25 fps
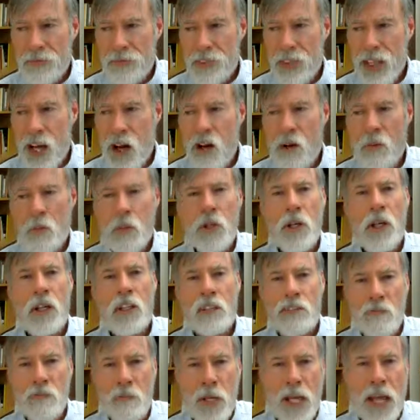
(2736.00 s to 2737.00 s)

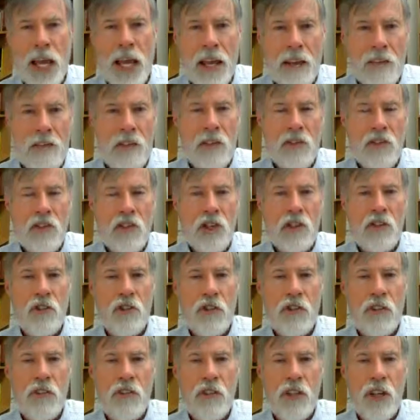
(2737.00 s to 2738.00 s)
counterproductive behavior,
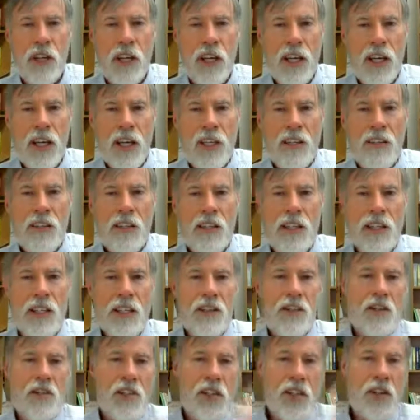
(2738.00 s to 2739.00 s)
such as the
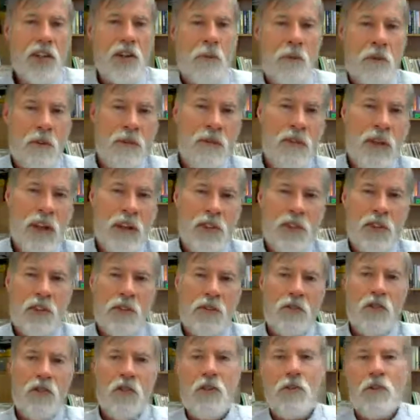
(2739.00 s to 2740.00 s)
senior
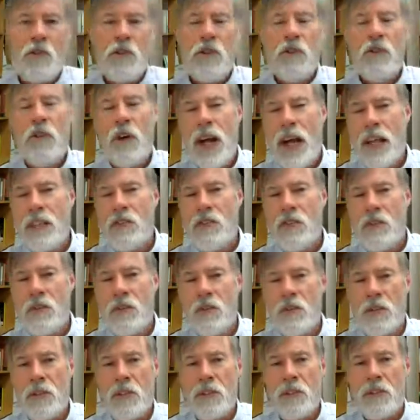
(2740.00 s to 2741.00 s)
professor junior grad
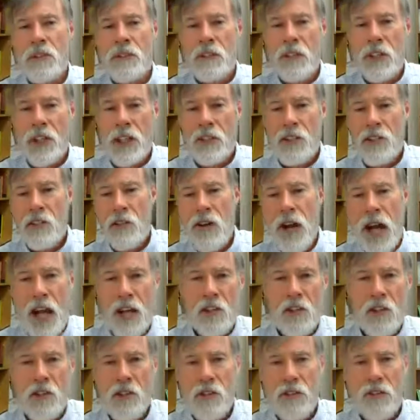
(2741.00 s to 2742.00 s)
student
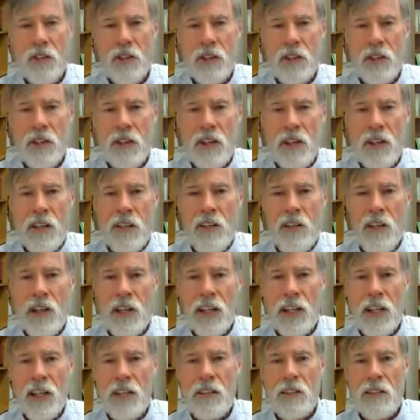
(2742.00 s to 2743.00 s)
interaction that
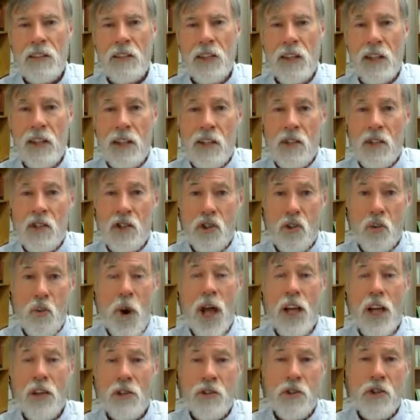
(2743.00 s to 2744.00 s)
can
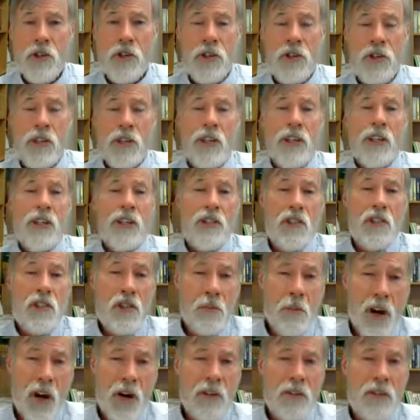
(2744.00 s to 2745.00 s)
squelch
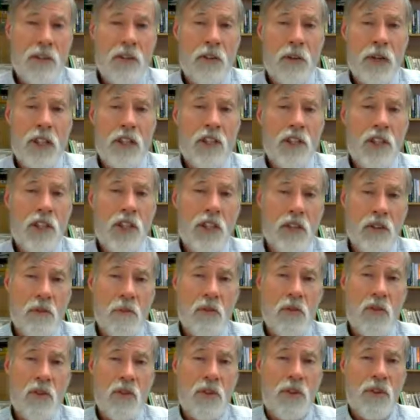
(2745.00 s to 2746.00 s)
smart criticisms
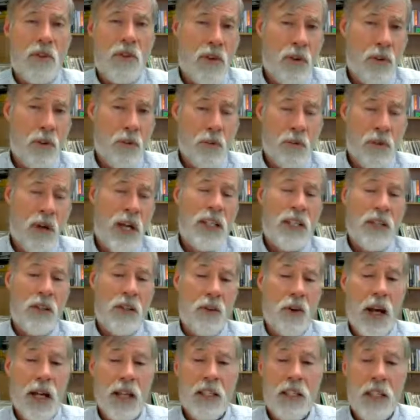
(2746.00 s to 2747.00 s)
or bright
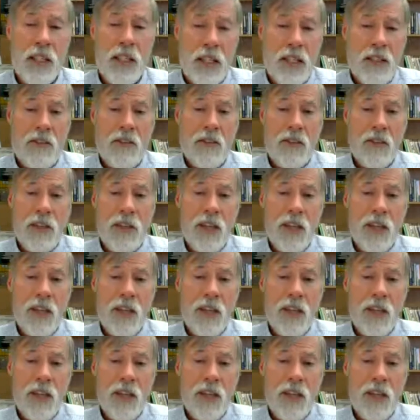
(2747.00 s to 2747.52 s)
new ideas.